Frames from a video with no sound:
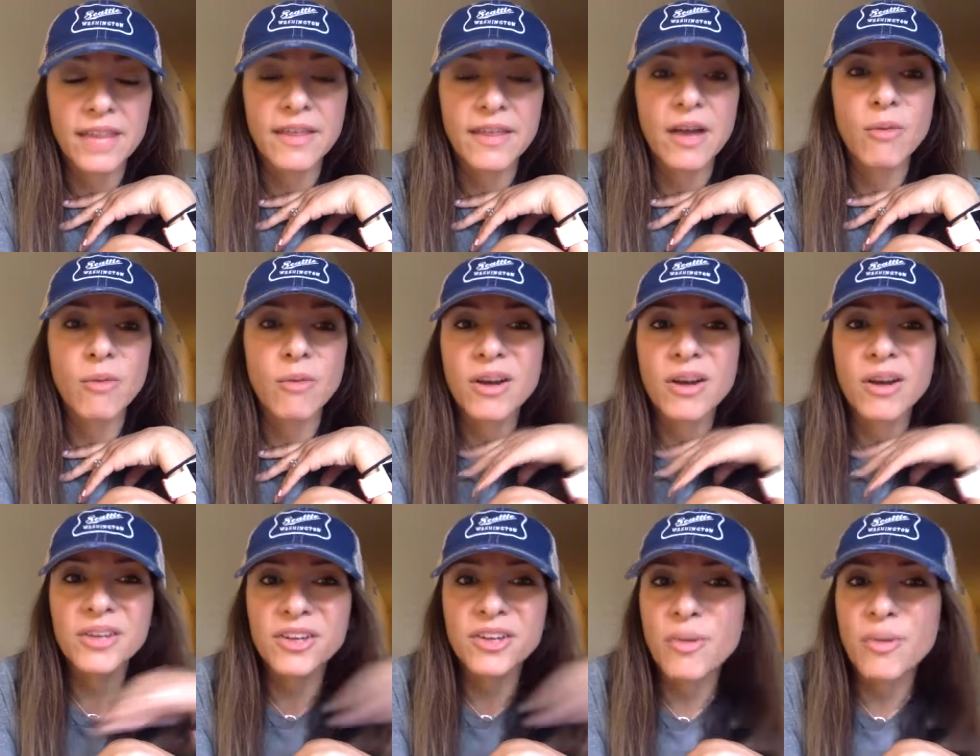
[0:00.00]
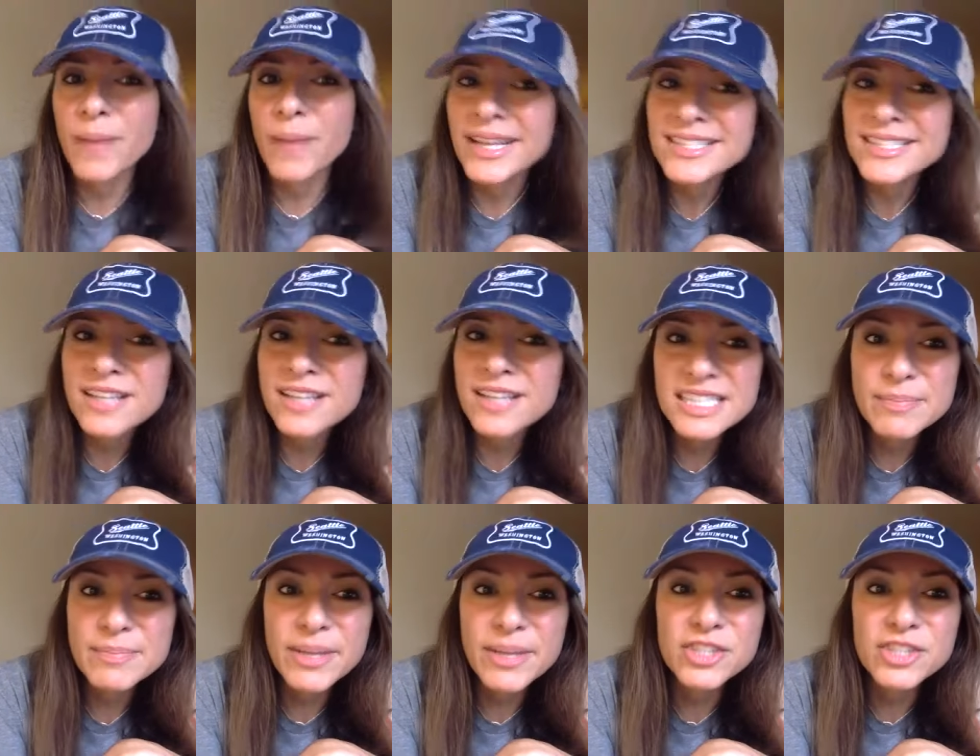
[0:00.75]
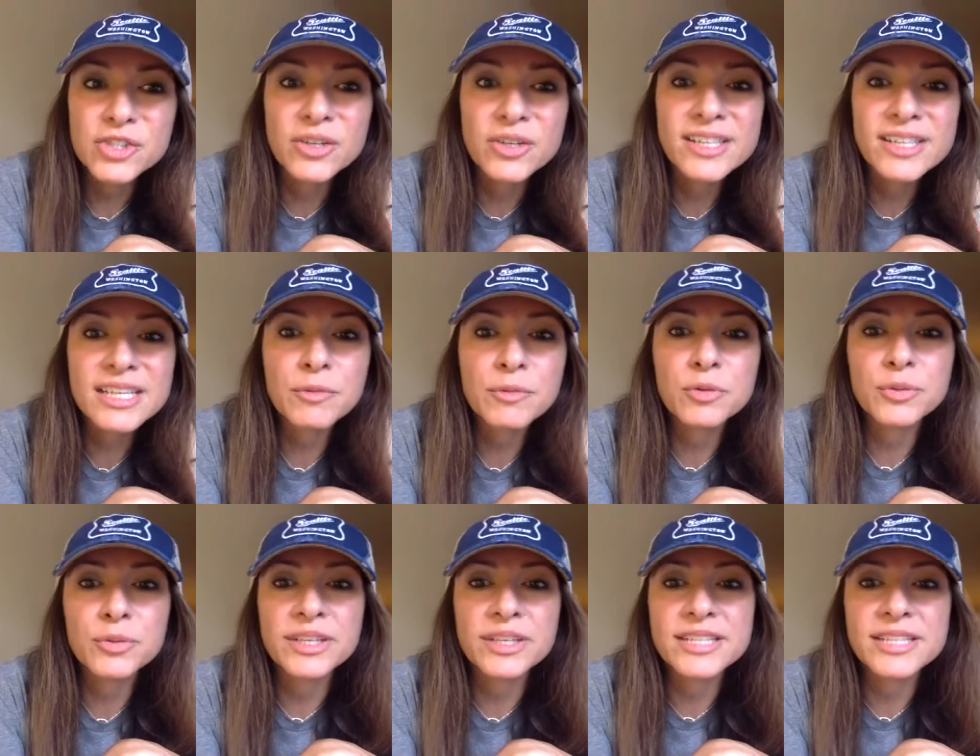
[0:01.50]
I thought, well, you know, mine's not special because I
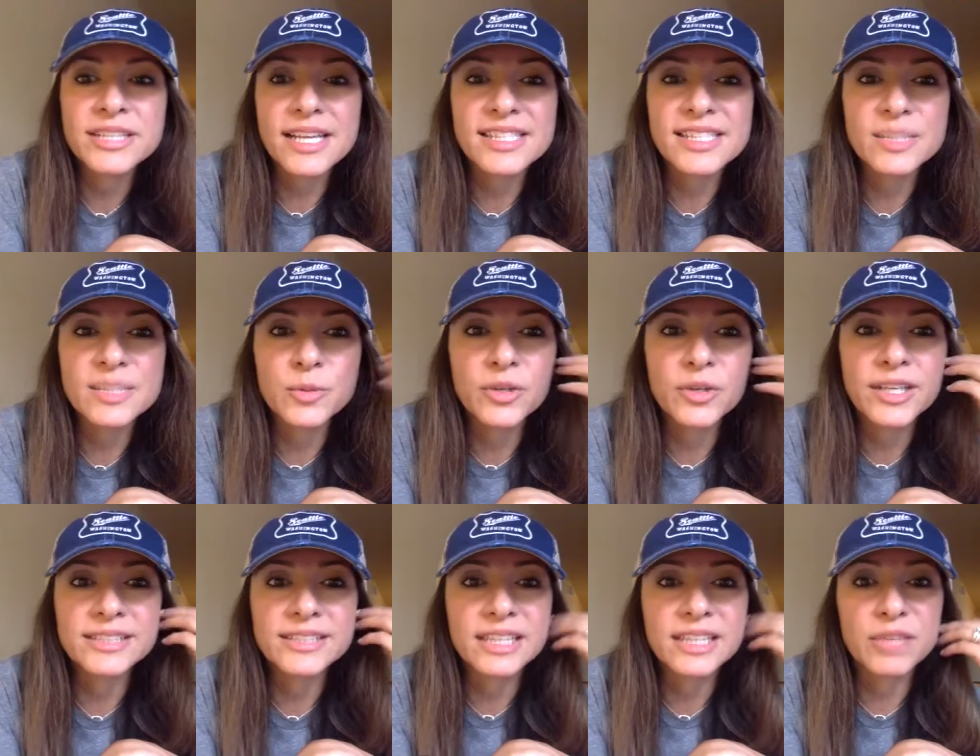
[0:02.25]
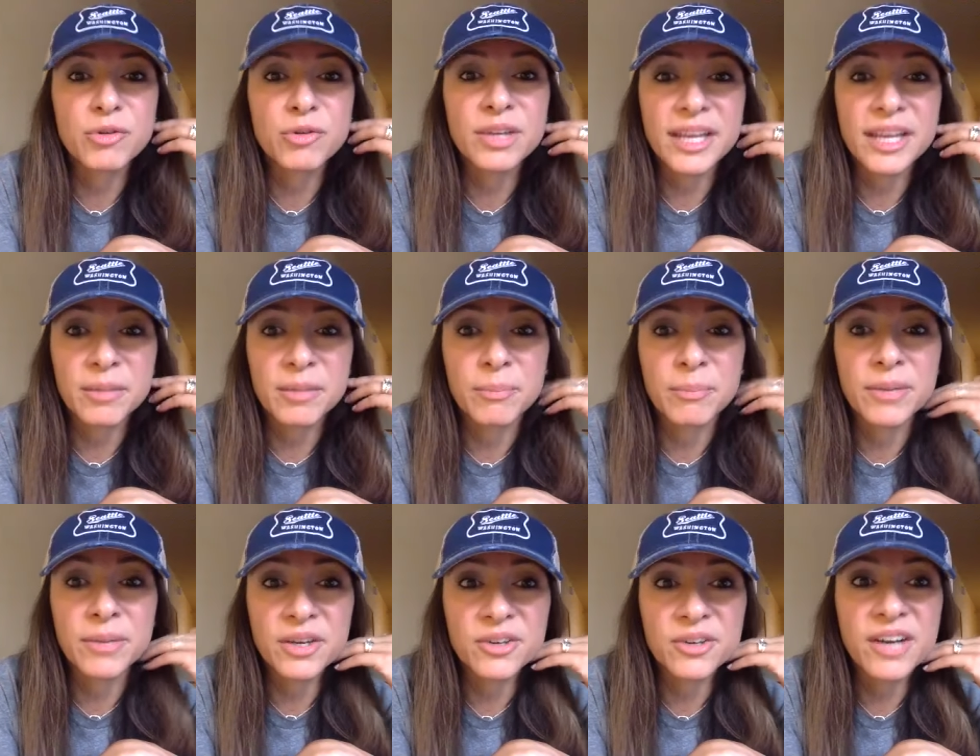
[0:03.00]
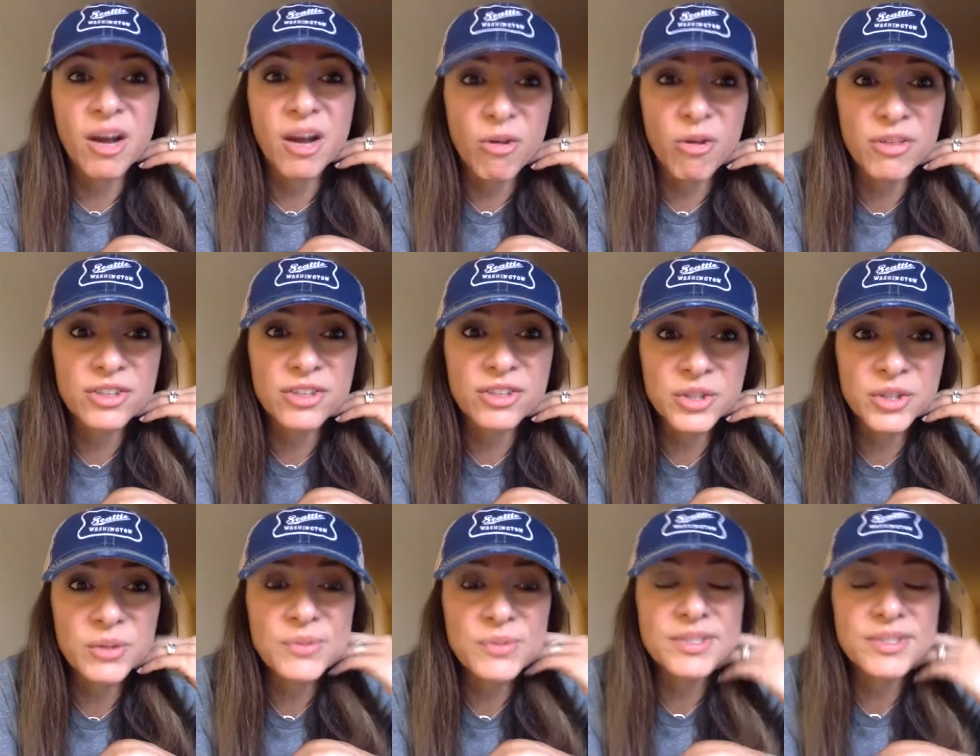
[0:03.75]
would read testimonies and there were like bigger health
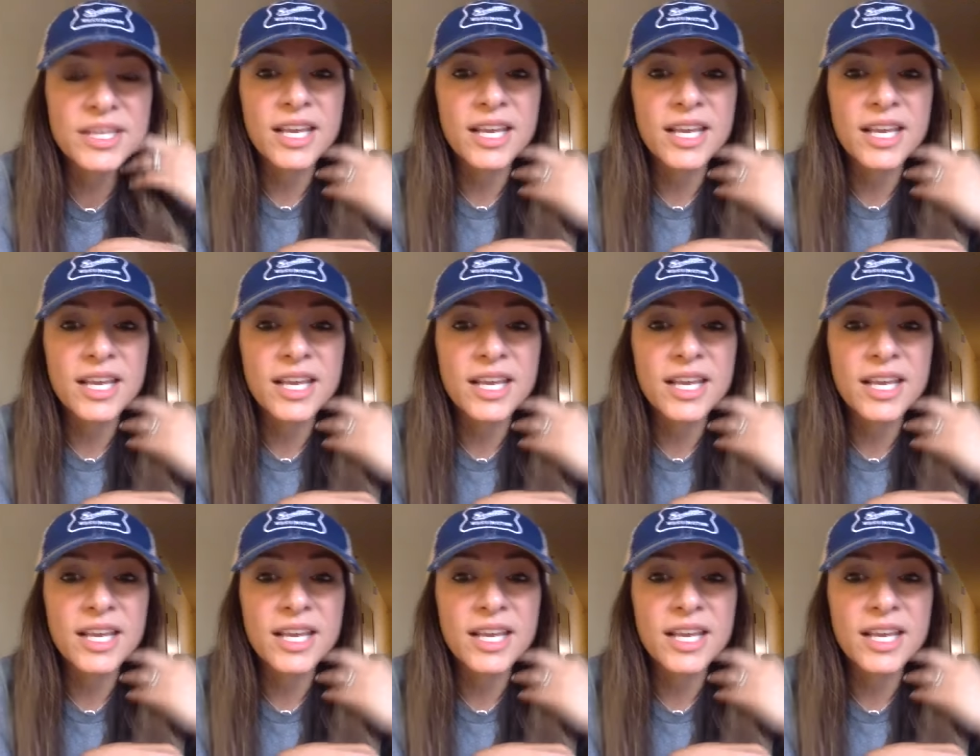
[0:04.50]
issues.